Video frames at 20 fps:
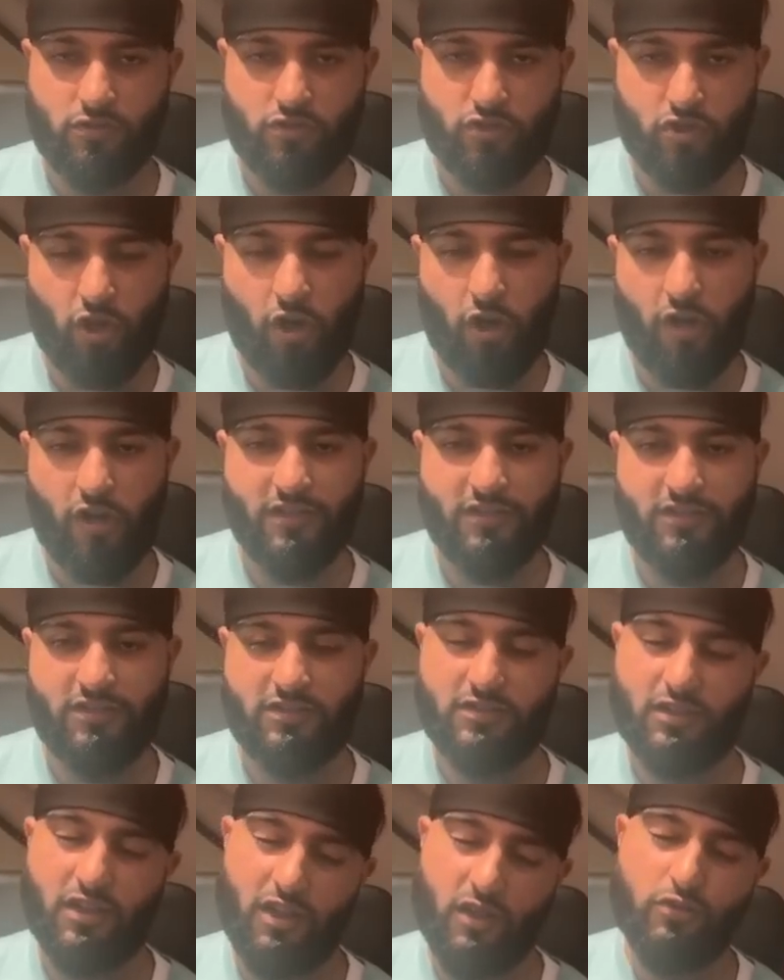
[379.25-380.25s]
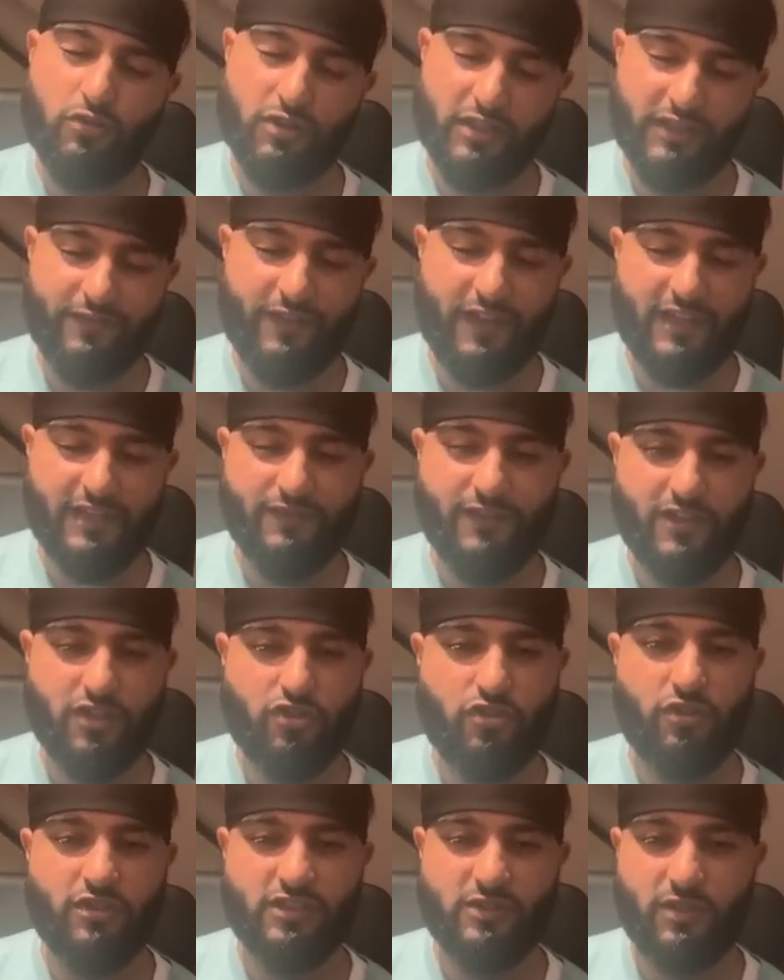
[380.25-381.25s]
chance, I'll call it the Van der Ven
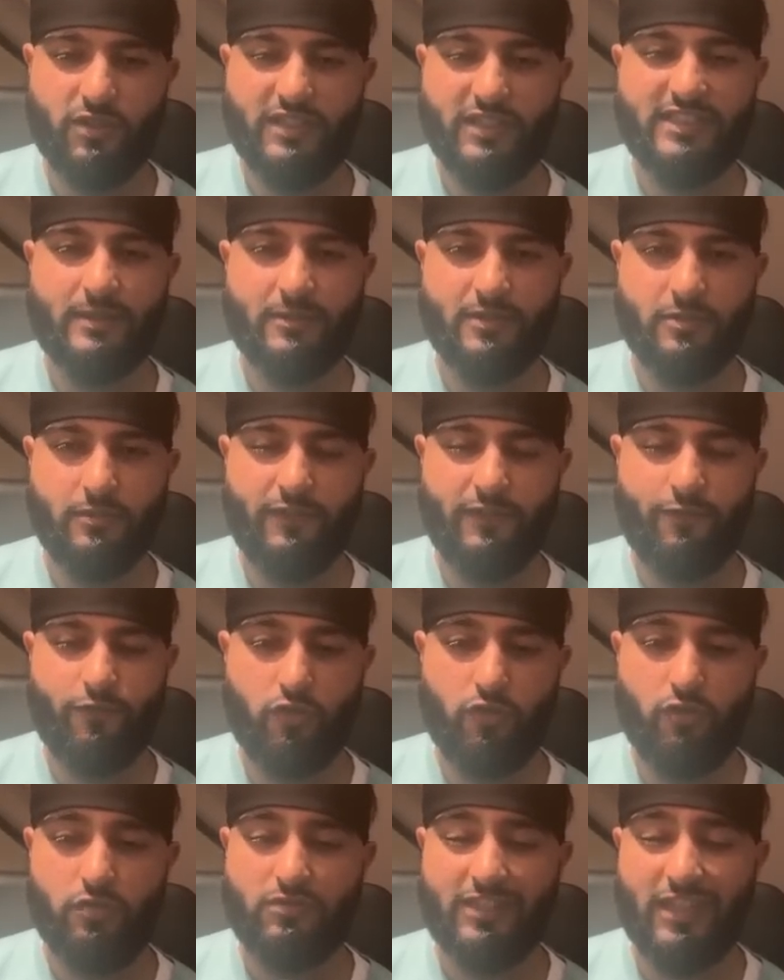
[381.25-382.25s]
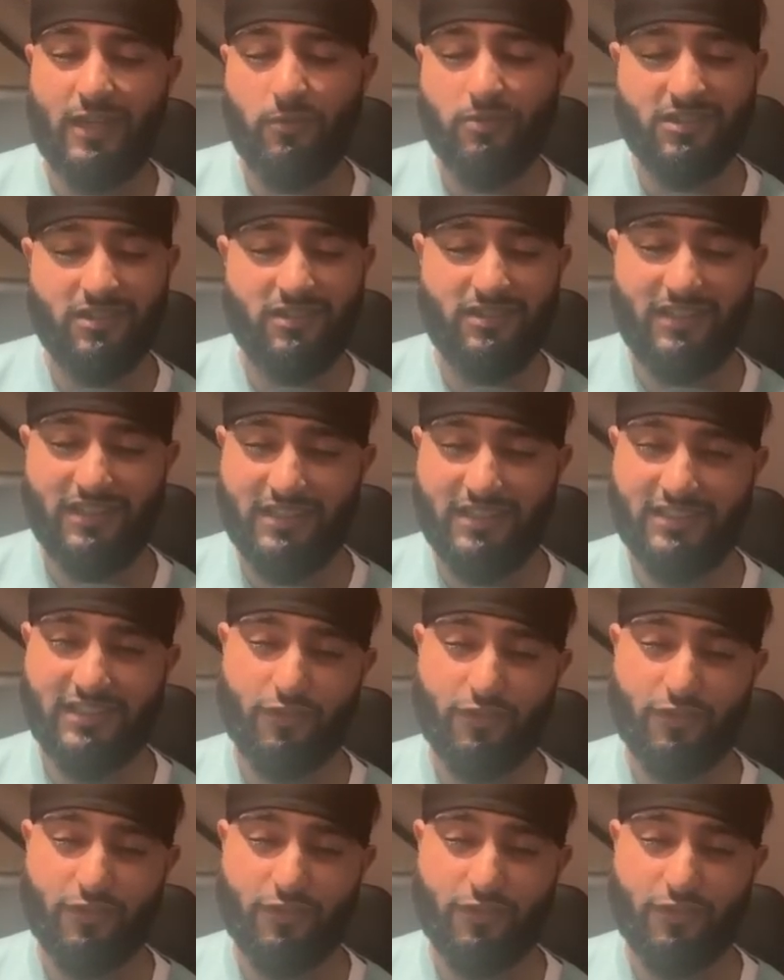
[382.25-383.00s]
chance, when he slips him in for, that wasn't an easy.